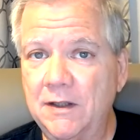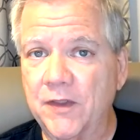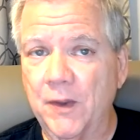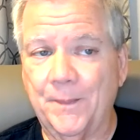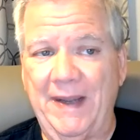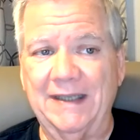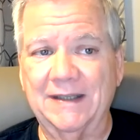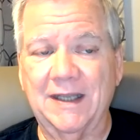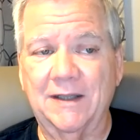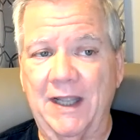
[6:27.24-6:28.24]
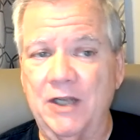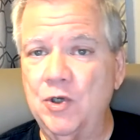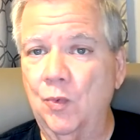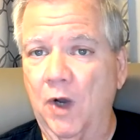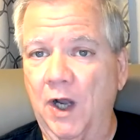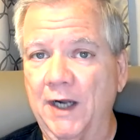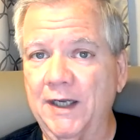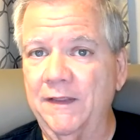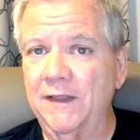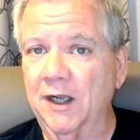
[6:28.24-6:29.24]
the paint that you
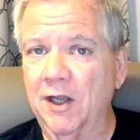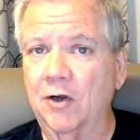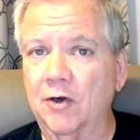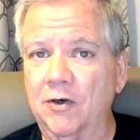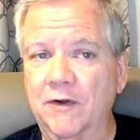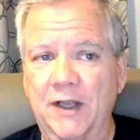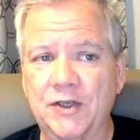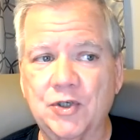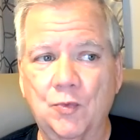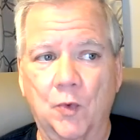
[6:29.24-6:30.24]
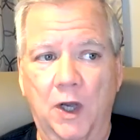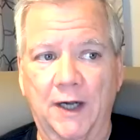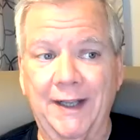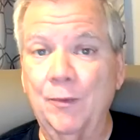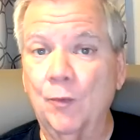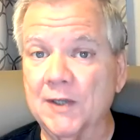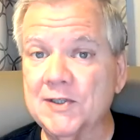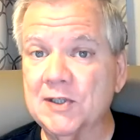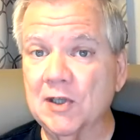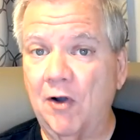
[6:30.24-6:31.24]
want in the color that you want, and
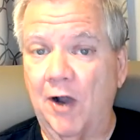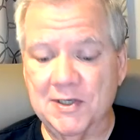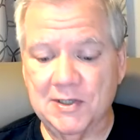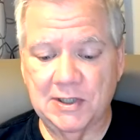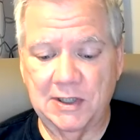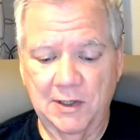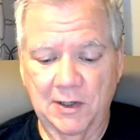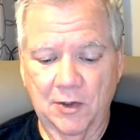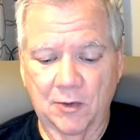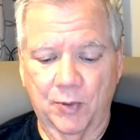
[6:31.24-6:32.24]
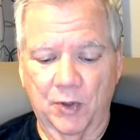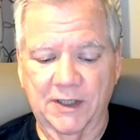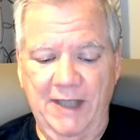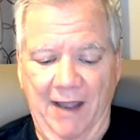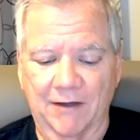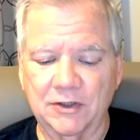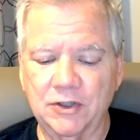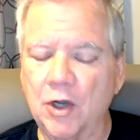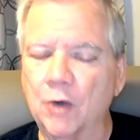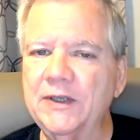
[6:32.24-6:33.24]
what's the cost per gallon
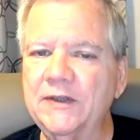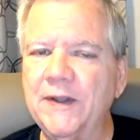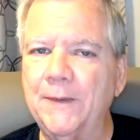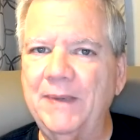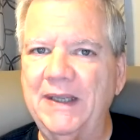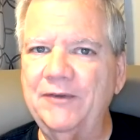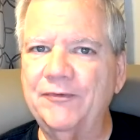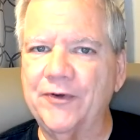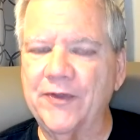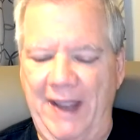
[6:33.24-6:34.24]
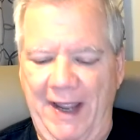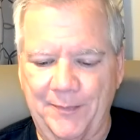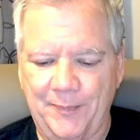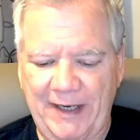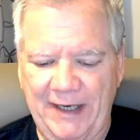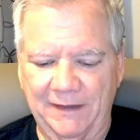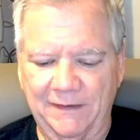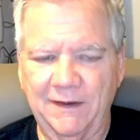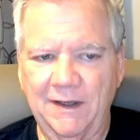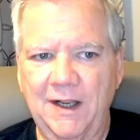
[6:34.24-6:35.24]
going to be for that
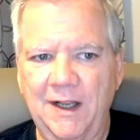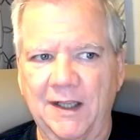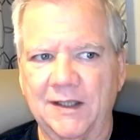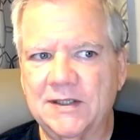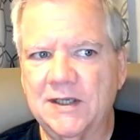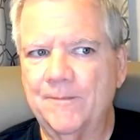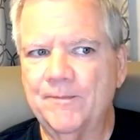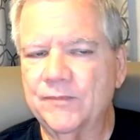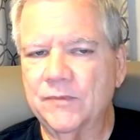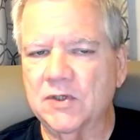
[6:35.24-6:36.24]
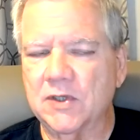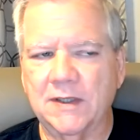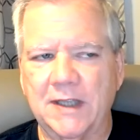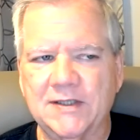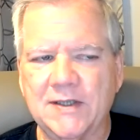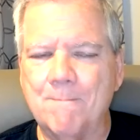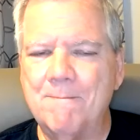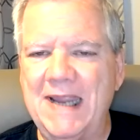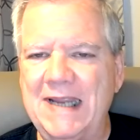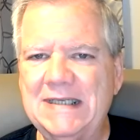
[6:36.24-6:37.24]
paint. It's
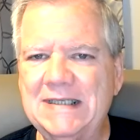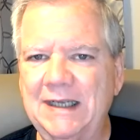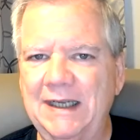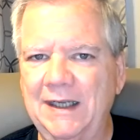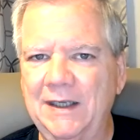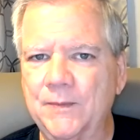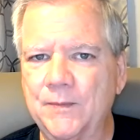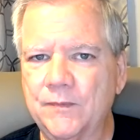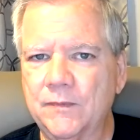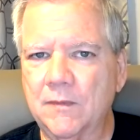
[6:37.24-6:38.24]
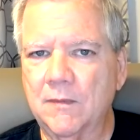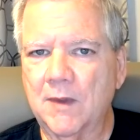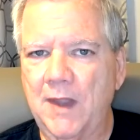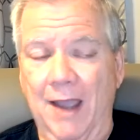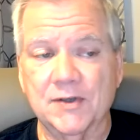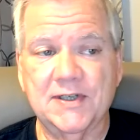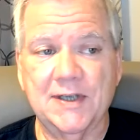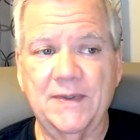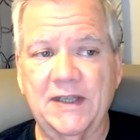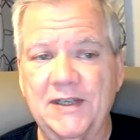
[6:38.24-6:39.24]
amazing how
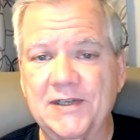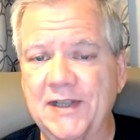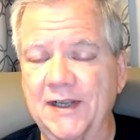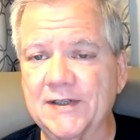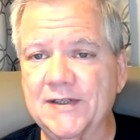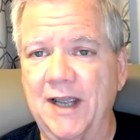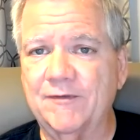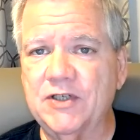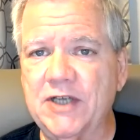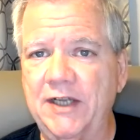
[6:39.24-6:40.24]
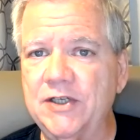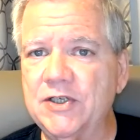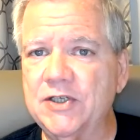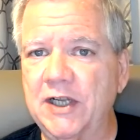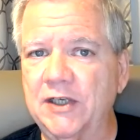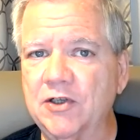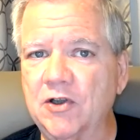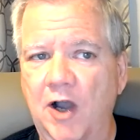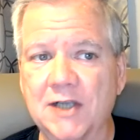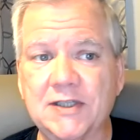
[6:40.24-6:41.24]
some of these things have changed in
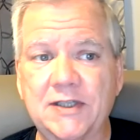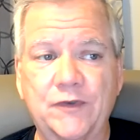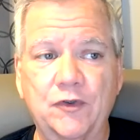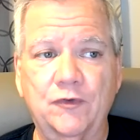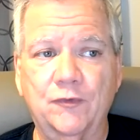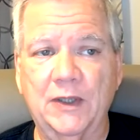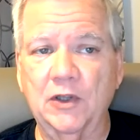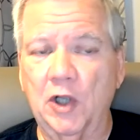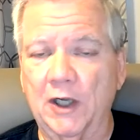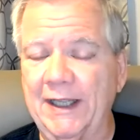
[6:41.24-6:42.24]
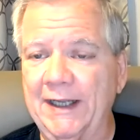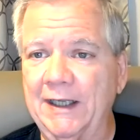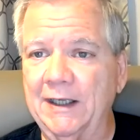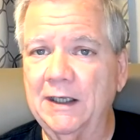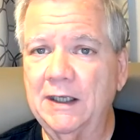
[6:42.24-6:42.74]
cost. If you've been looking,